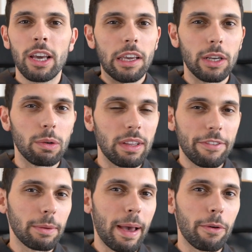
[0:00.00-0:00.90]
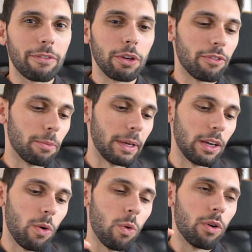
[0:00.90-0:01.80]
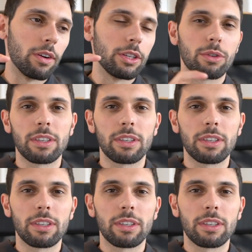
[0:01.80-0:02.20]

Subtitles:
left a bad review for me, or,